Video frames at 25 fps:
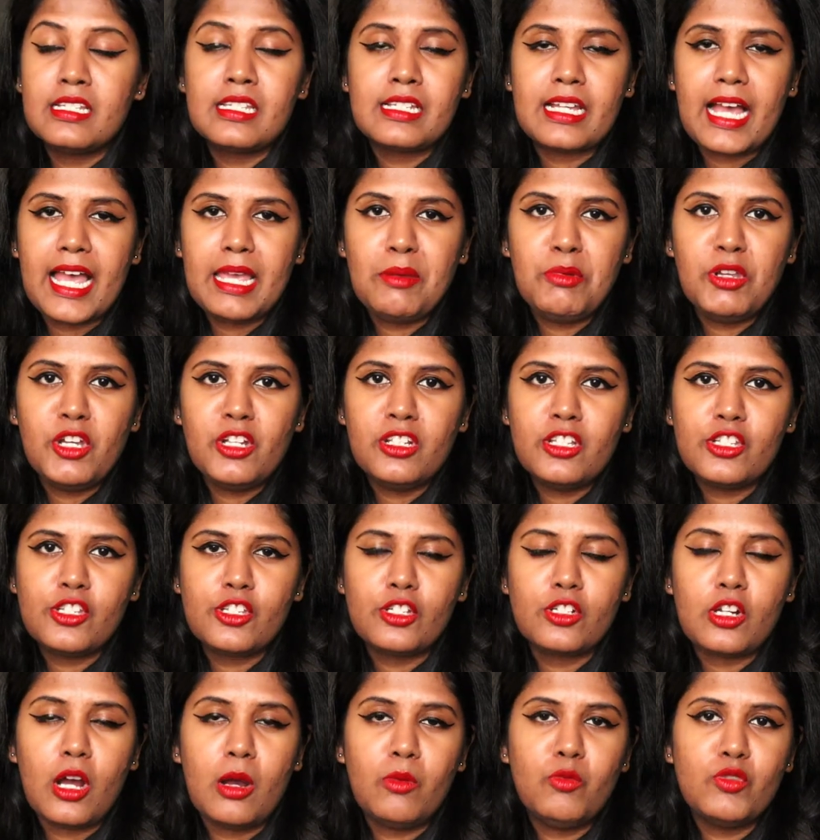Sky Beyond the
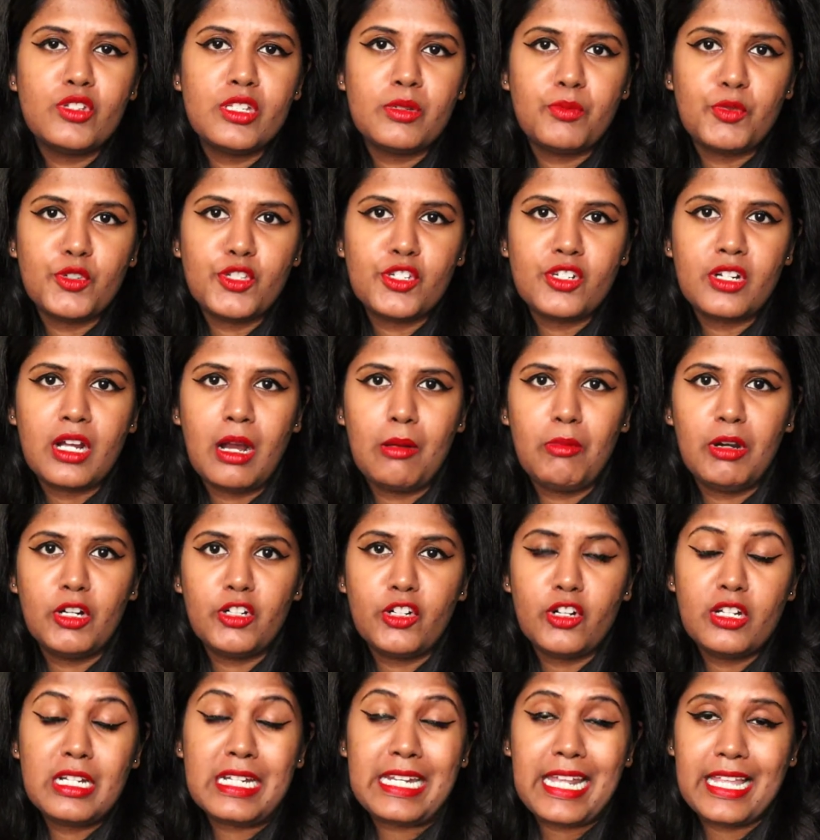Storm was supposed to come
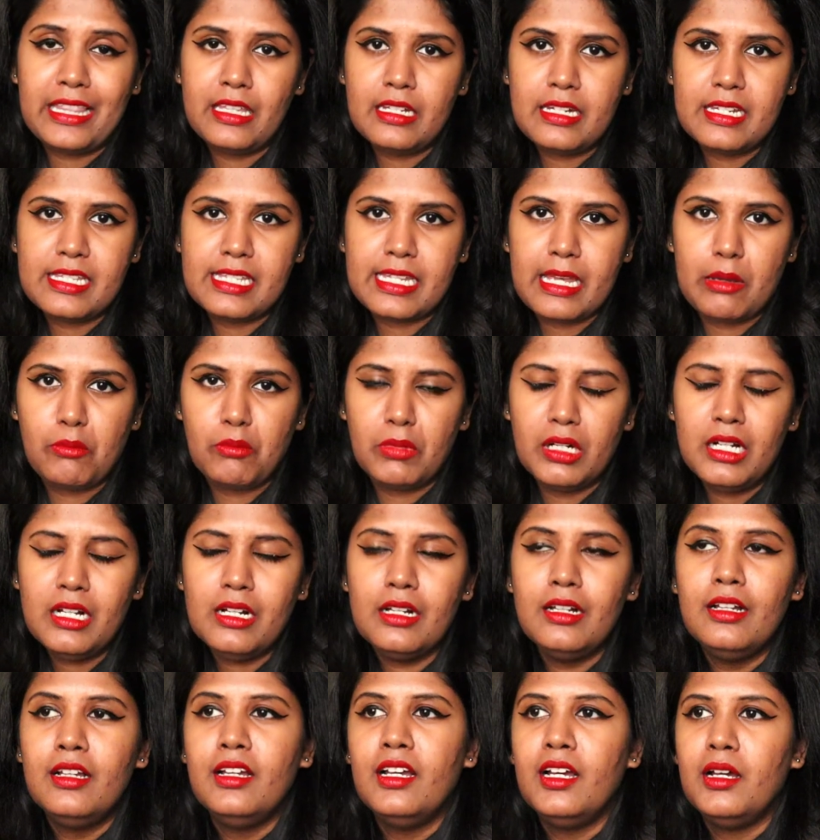out on 10th December,
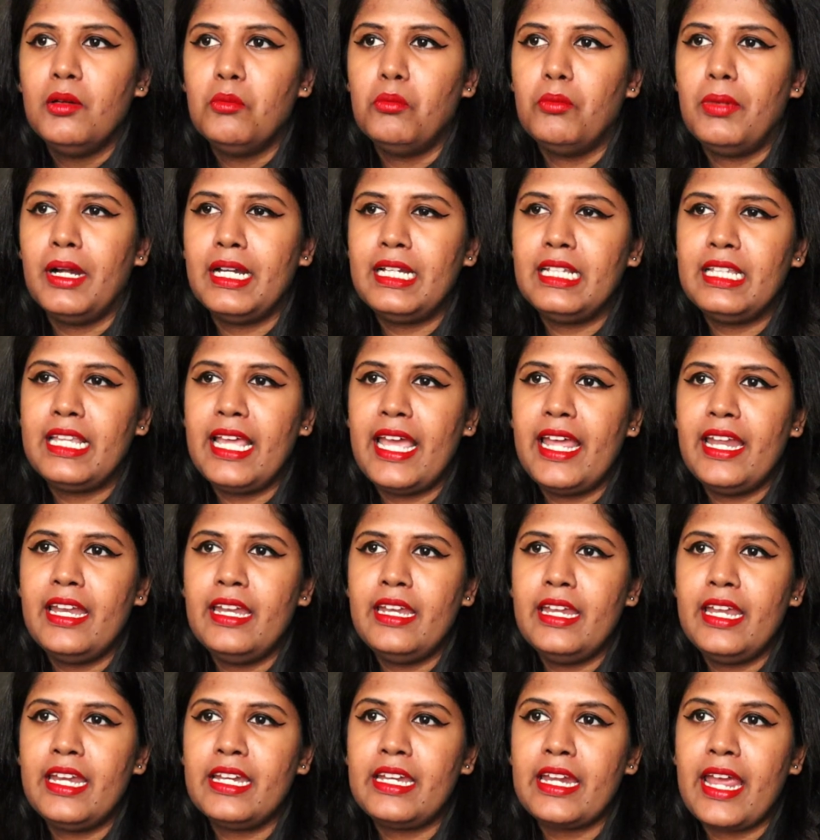but
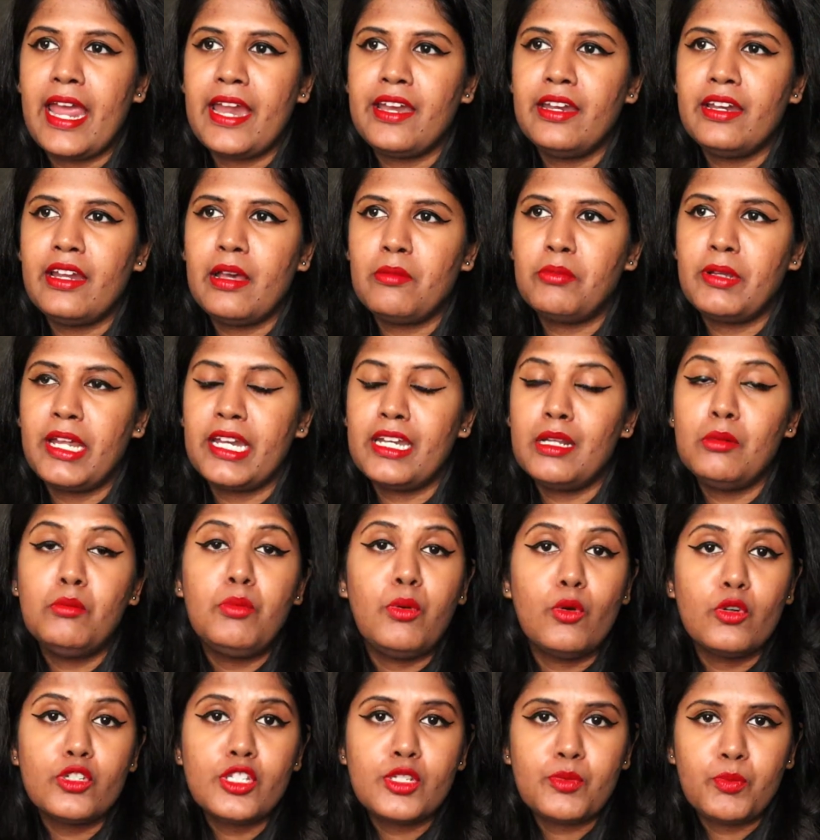then it ended up getting
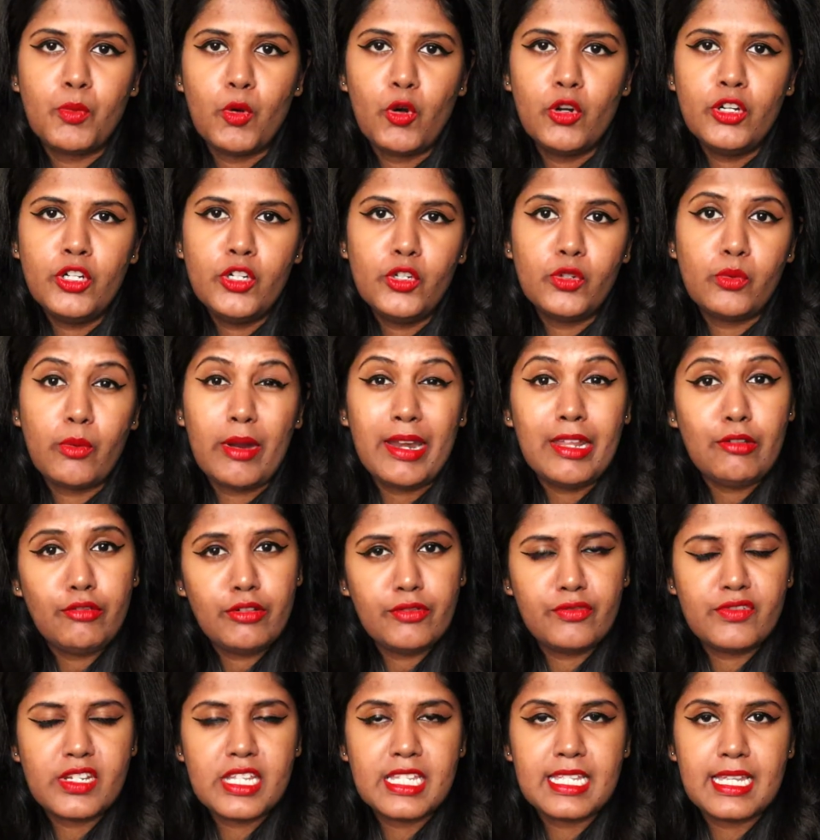postponed to
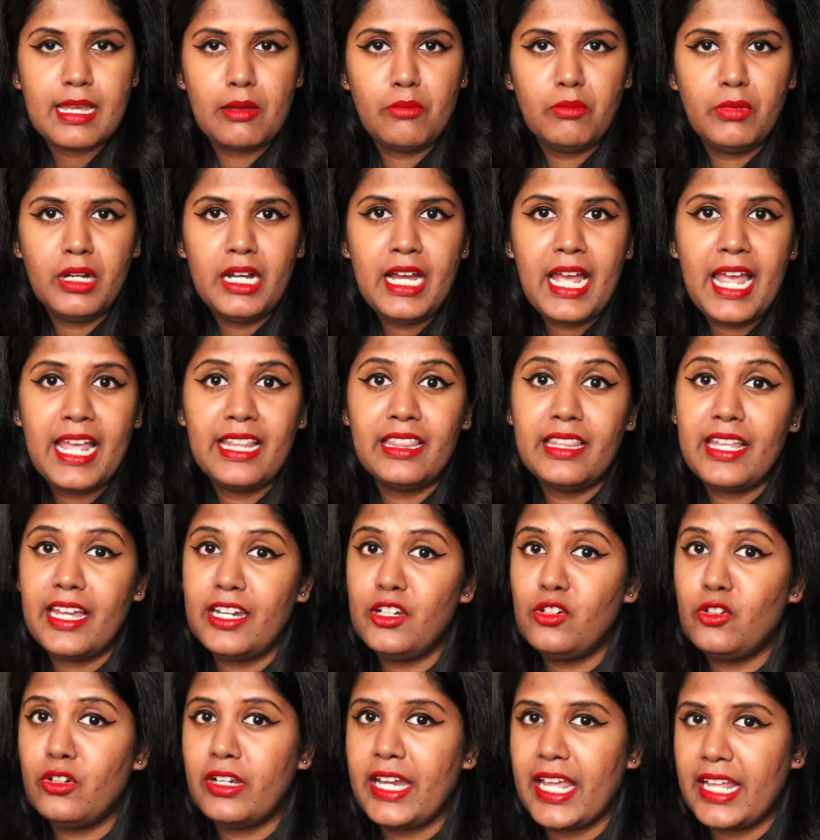25th December and
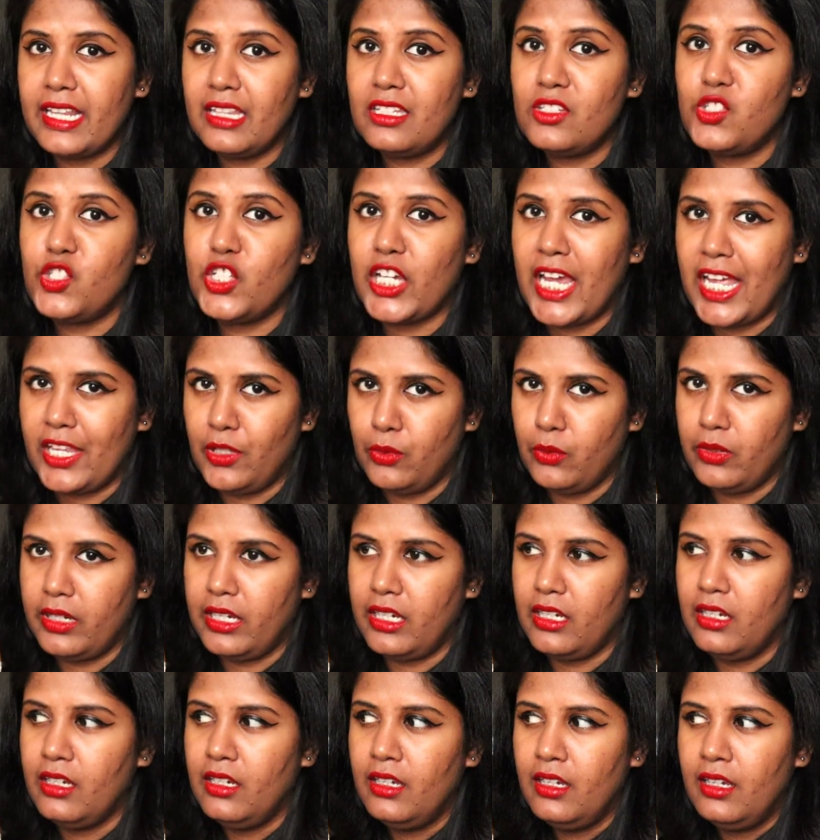then to 10th
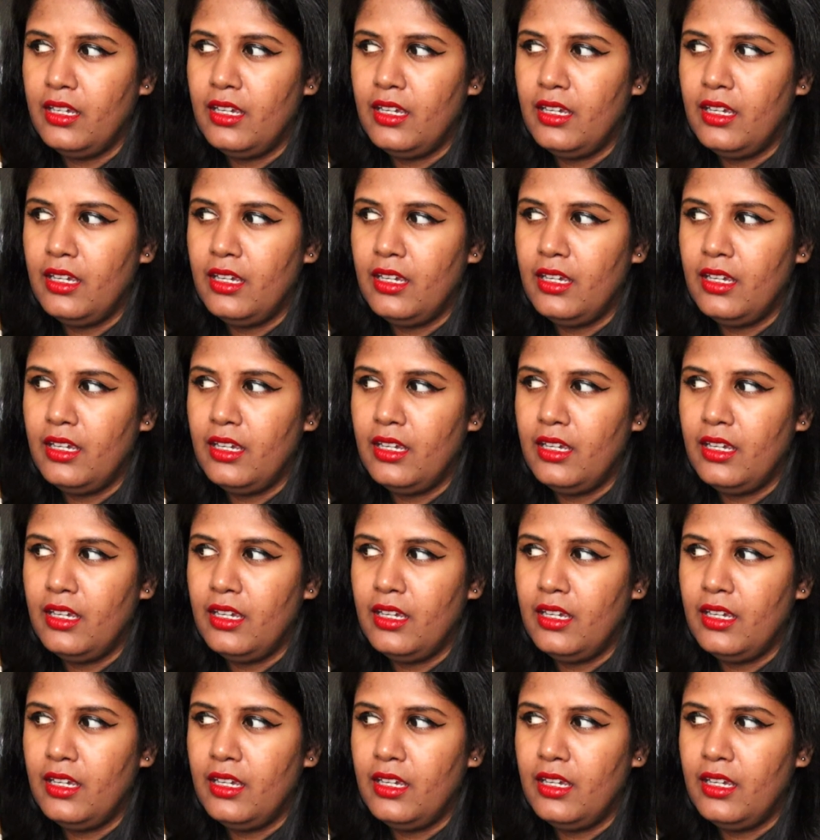January.